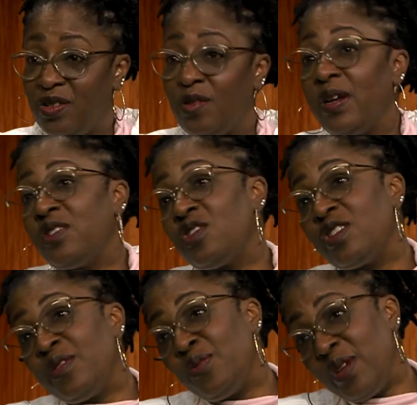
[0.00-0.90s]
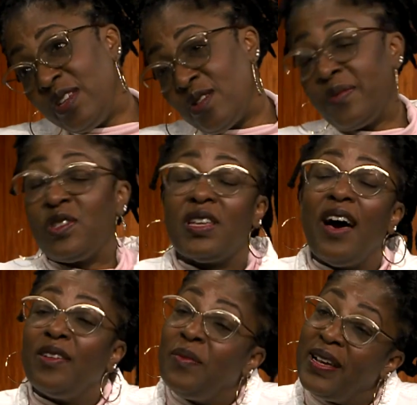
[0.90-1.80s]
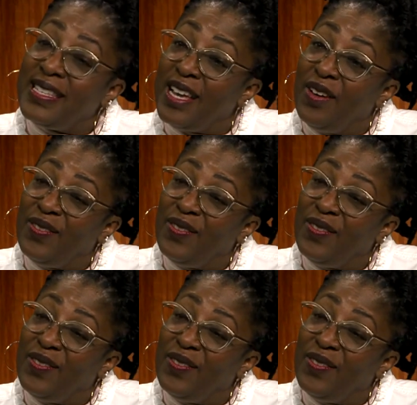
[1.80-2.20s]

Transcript: so I just said we, so I'm just out of myself